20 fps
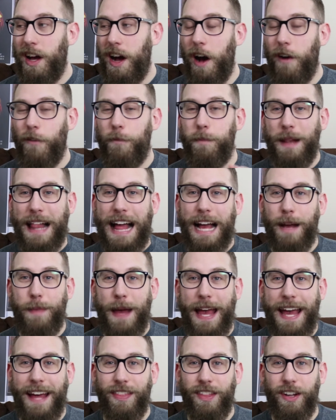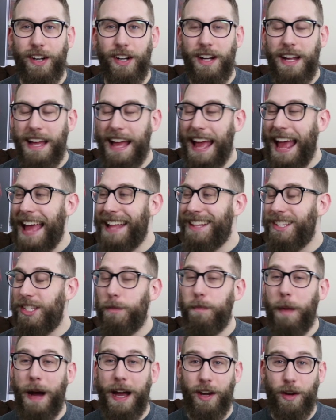of Black Panther and
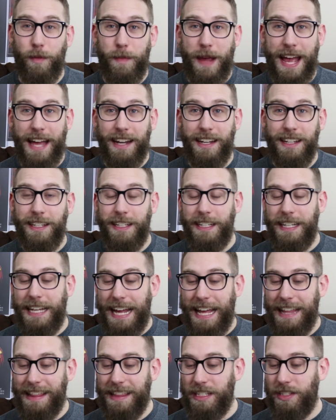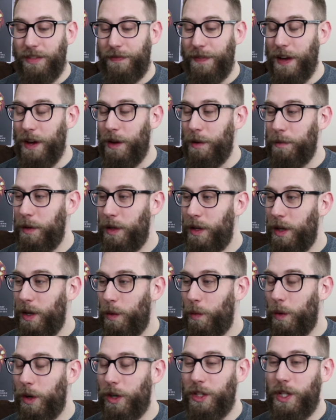Spider-Man in this film
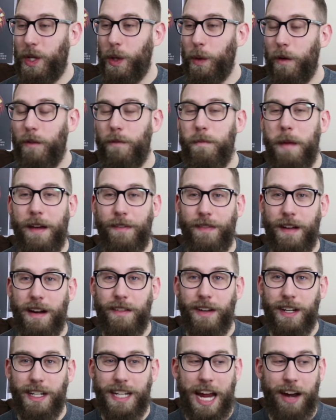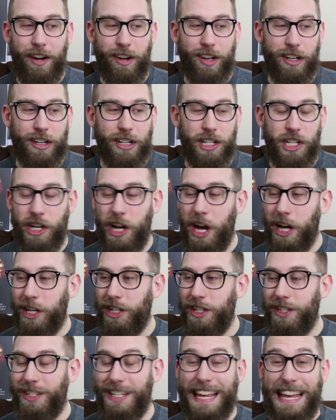were two of my favorite character
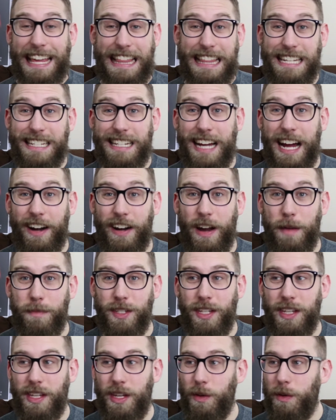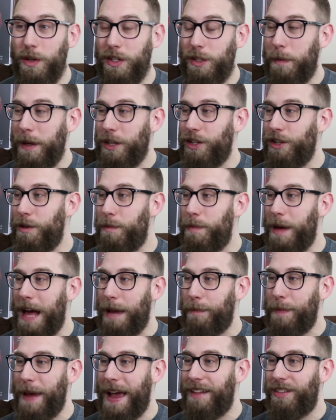introductions in the entire MCU, especially
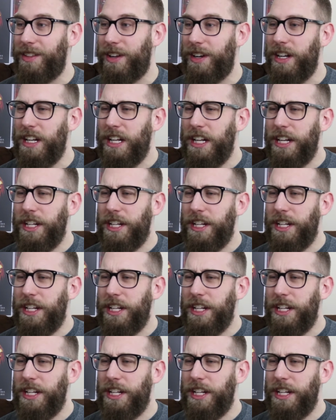Black Panther.